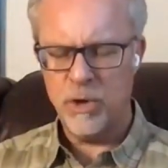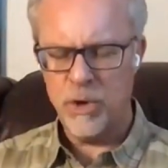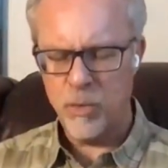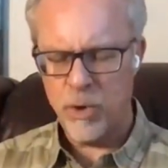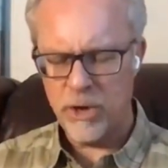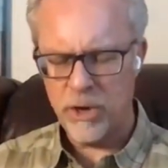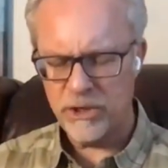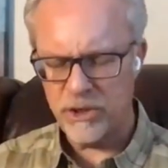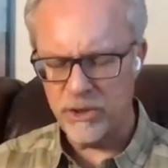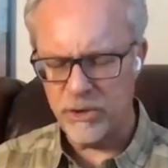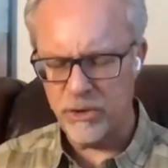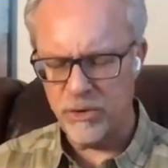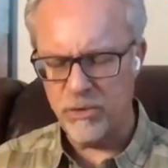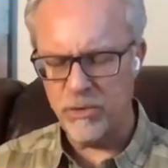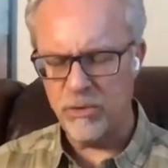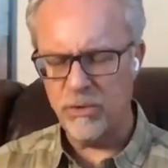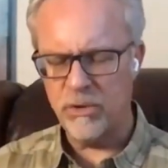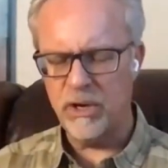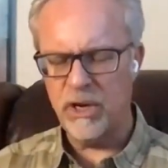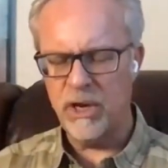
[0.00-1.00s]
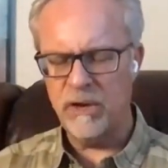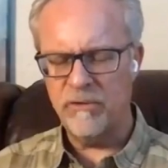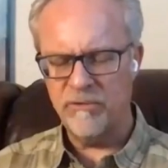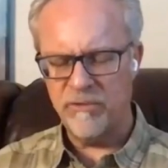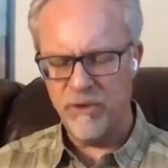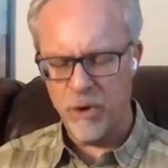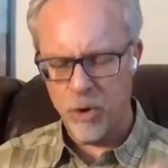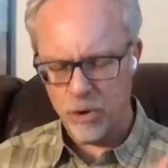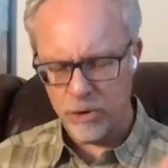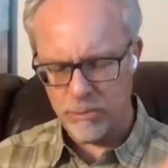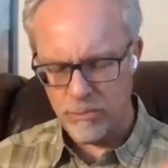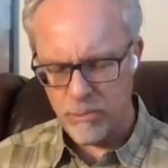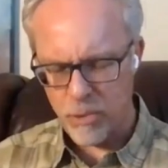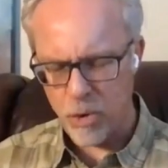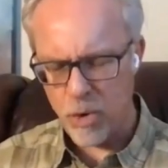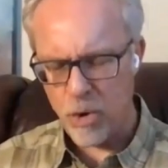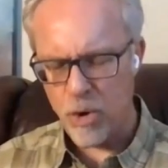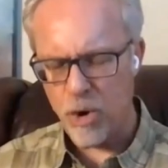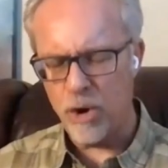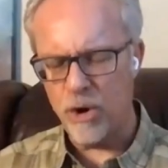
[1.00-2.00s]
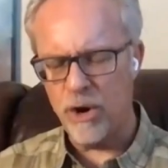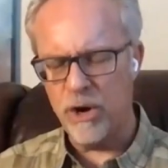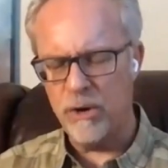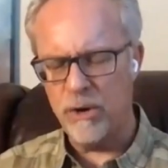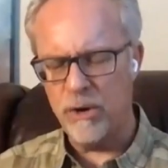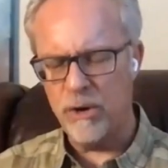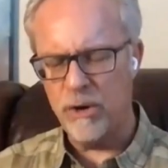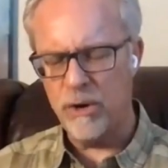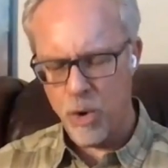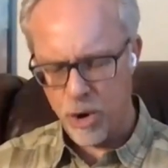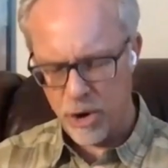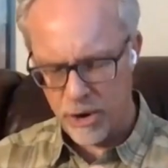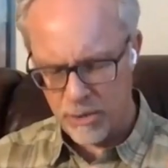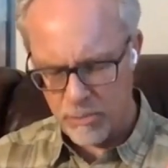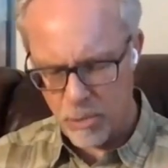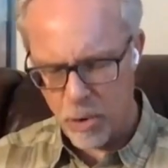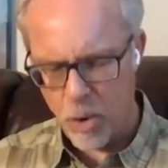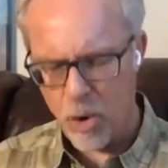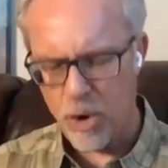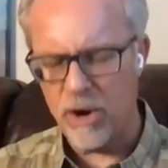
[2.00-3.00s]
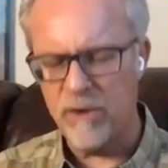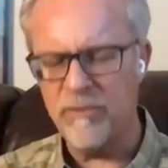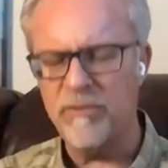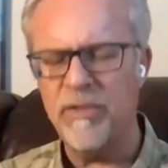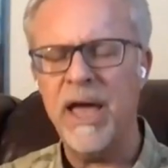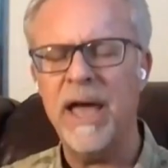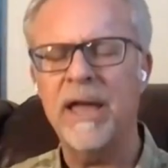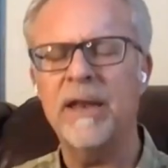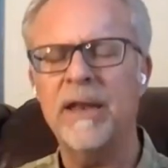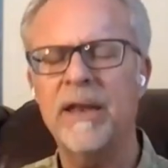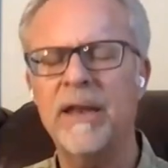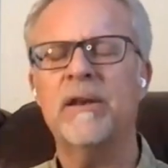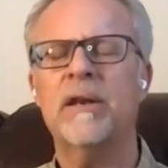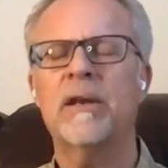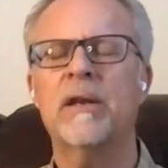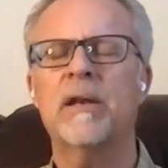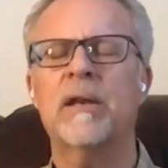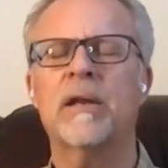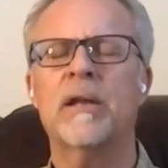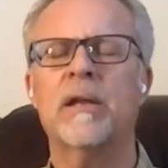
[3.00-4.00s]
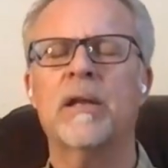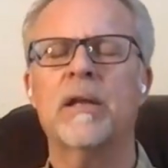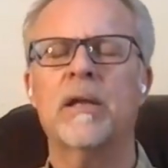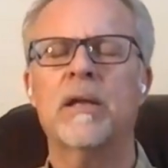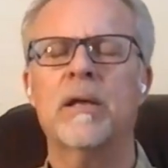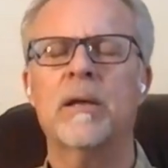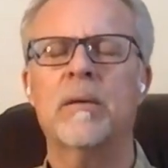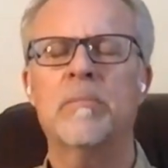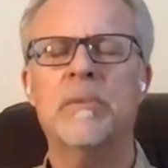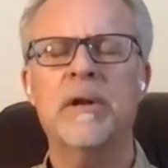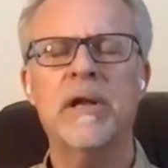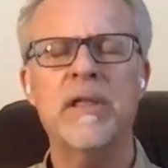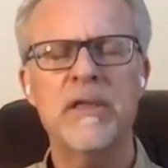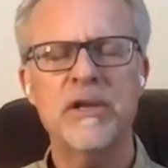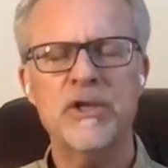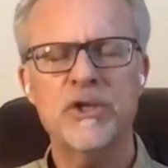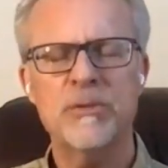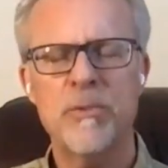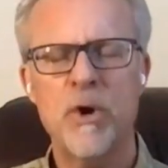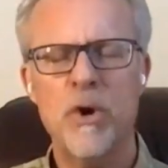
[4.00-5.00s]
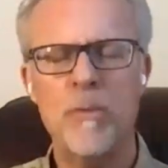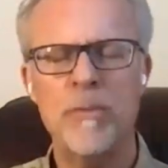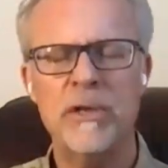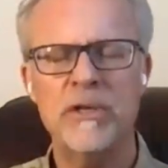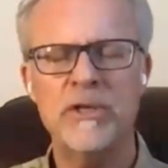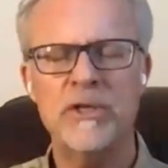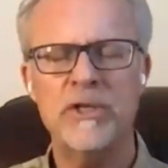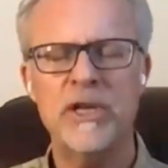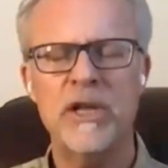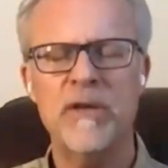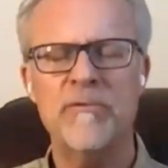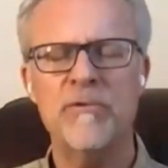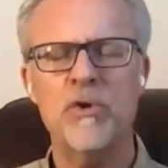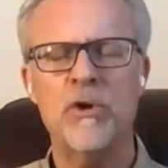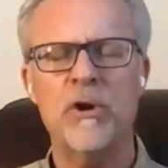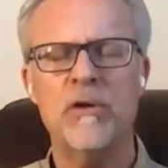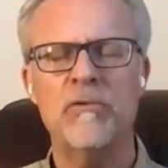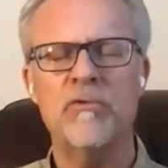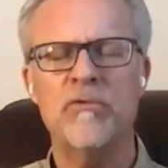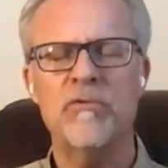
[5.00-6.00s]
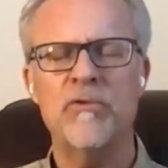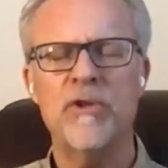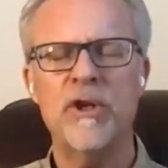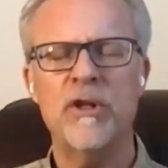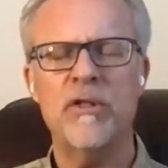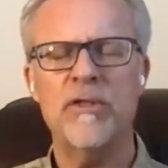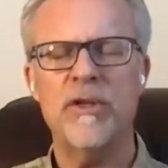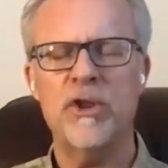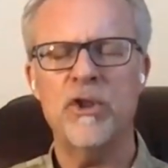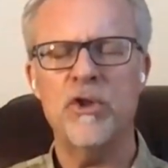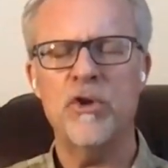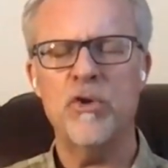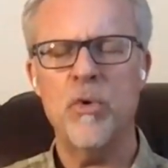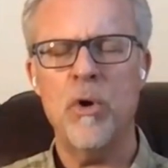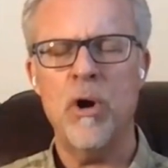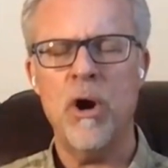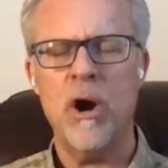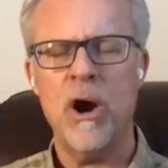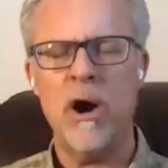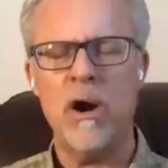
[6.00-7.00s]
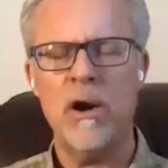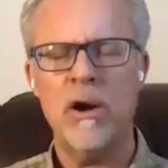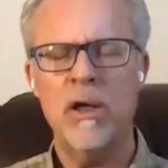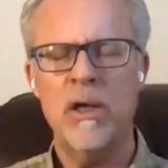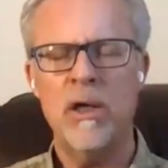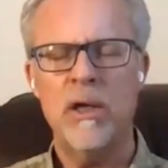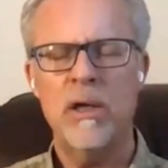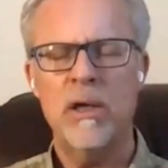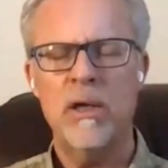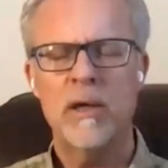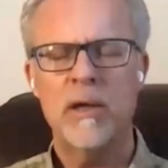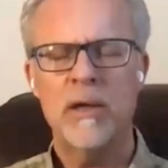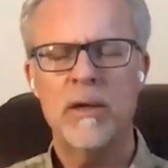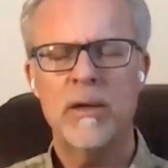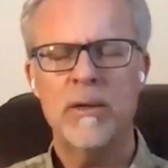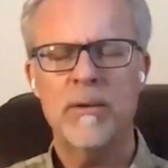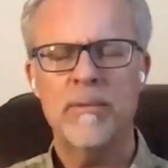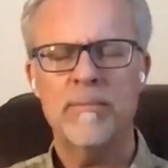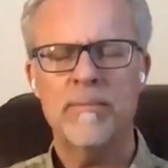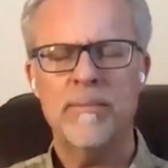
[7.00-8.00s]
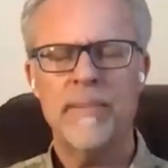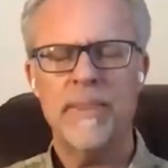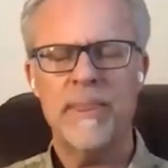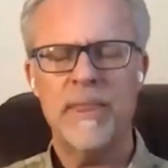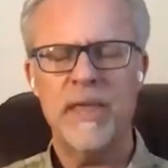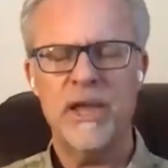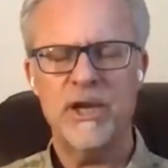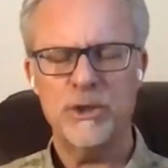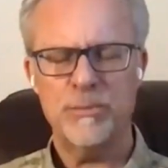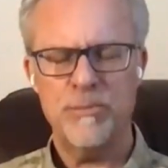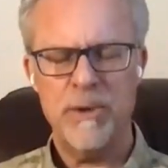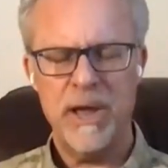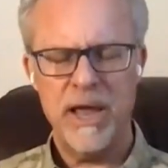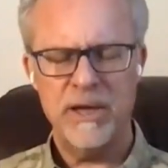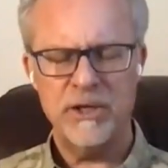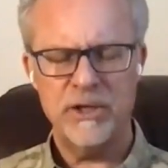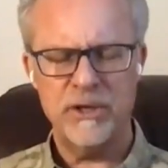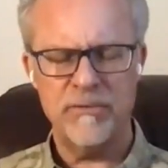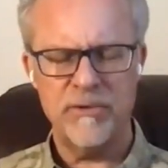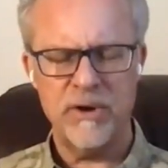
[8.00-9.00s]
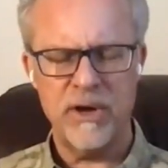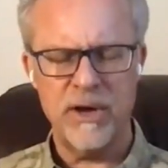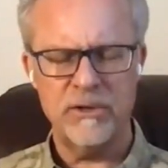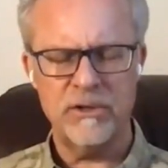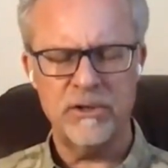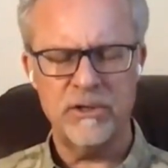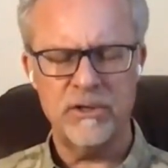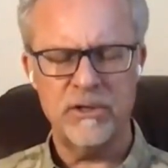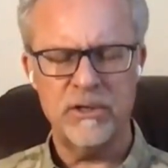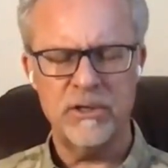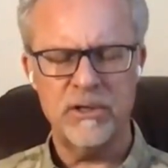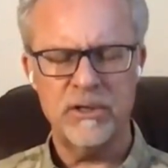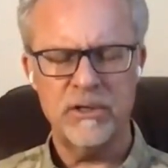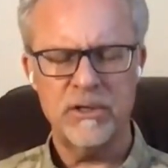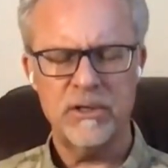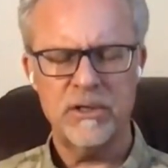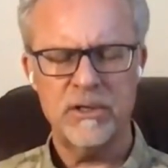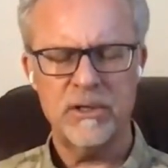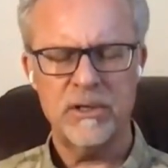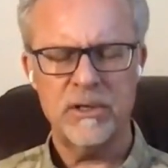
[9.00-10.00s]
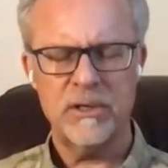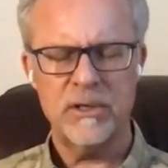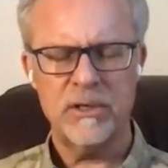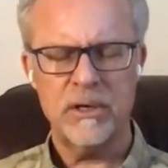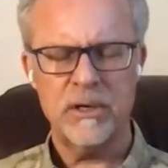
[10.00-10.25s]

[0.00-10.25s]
And we want to invoke more and more and more of that. In this moment, see if you can feel that you are the expansive consciousness.